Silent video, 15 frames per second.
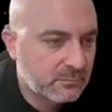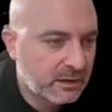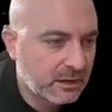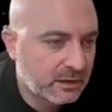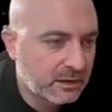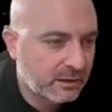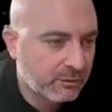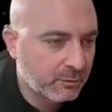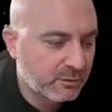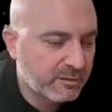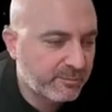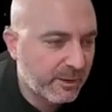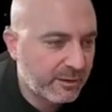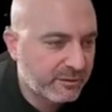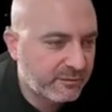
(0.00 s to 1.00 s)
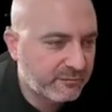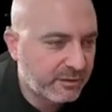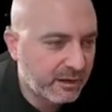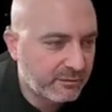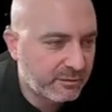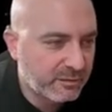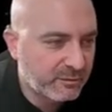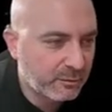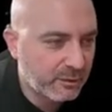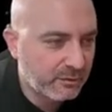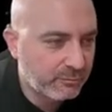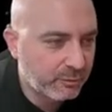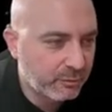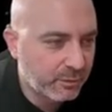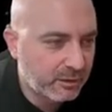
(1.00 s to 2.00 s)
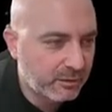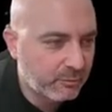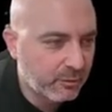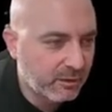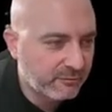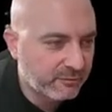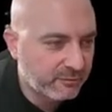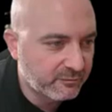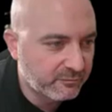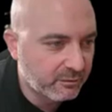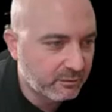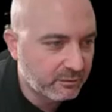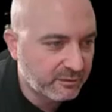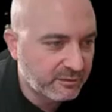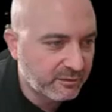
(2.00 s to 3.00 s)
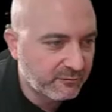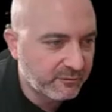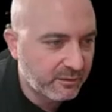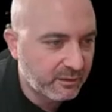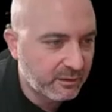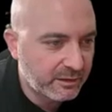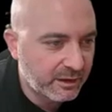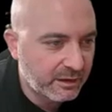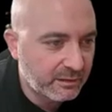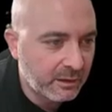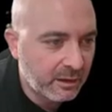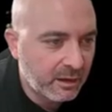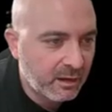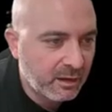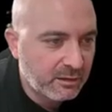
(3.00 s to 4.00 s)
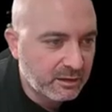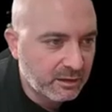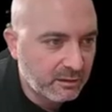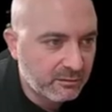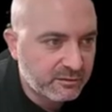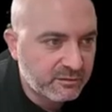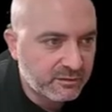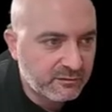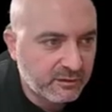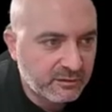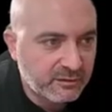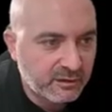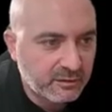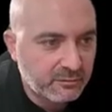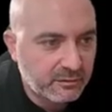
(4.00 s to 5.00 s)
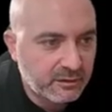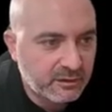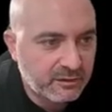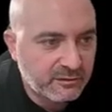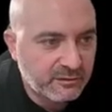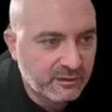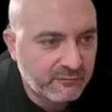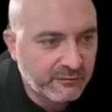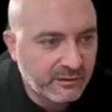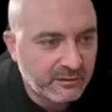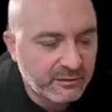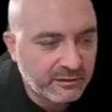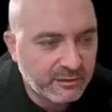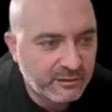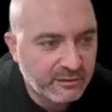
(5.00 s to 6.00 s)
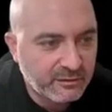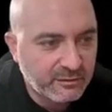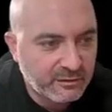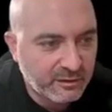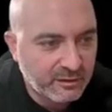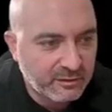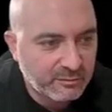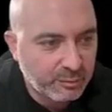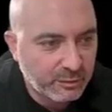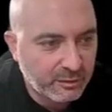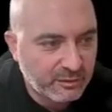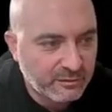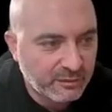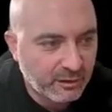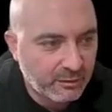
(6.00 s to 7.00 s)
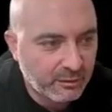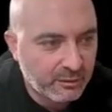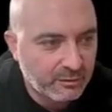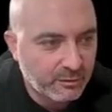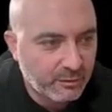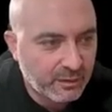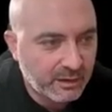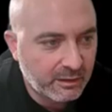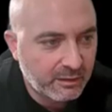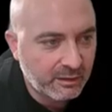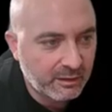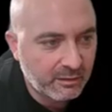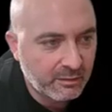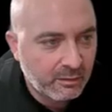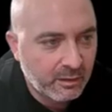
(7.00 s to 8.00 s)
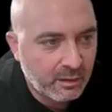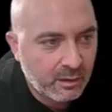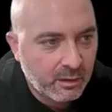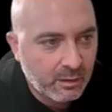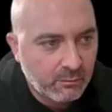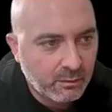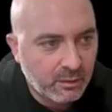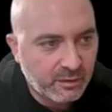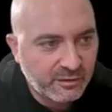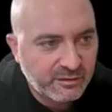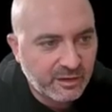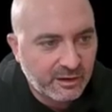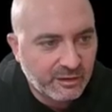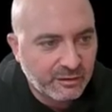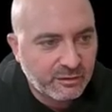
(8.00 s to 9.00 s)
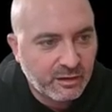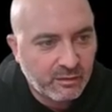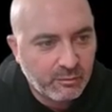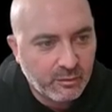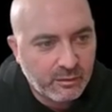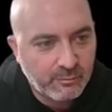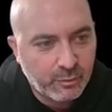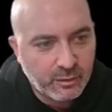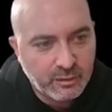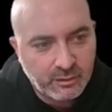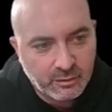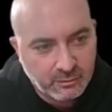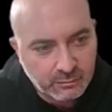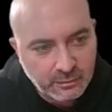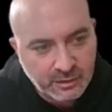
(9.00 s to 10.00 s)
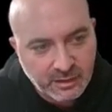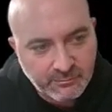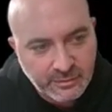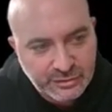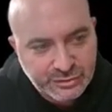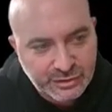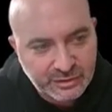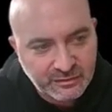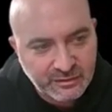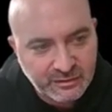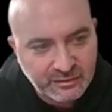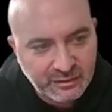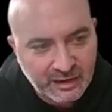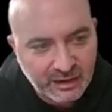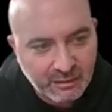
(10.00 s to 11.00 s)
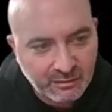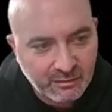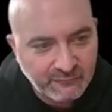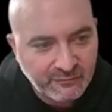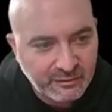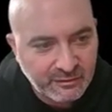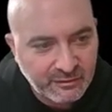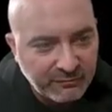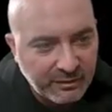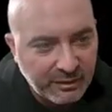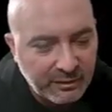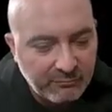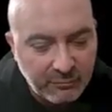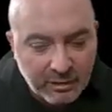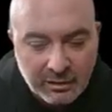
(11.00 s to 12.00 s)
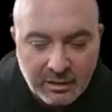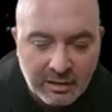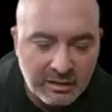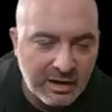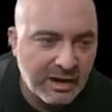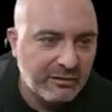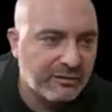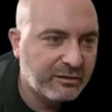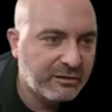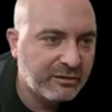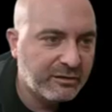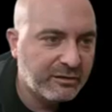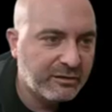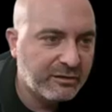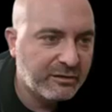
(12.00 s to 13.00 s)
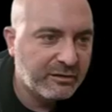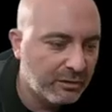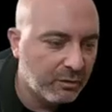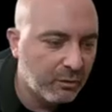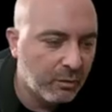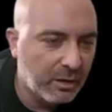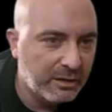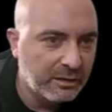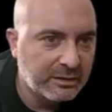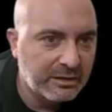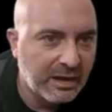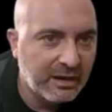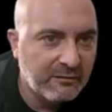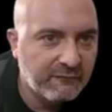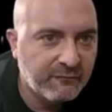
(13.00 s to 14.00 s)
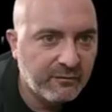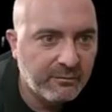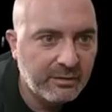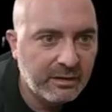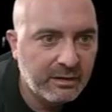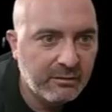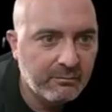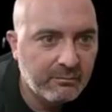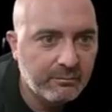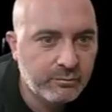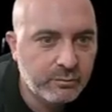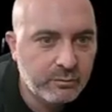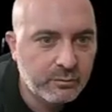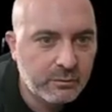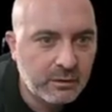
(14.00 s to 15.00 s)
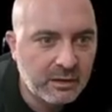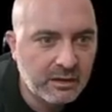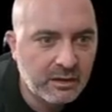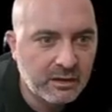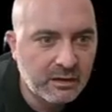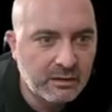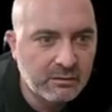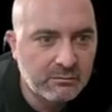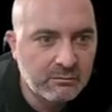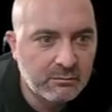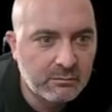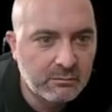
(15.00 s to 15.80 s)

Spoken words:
And again, the responsive game is working pretty well for Veroli so far. Again, you know, statistically, his defense is pretty solid. The one area where he's kind of sub 1.0, like I mentioned, is in the counter-offensive game. Not seeing that quite yet from him. And,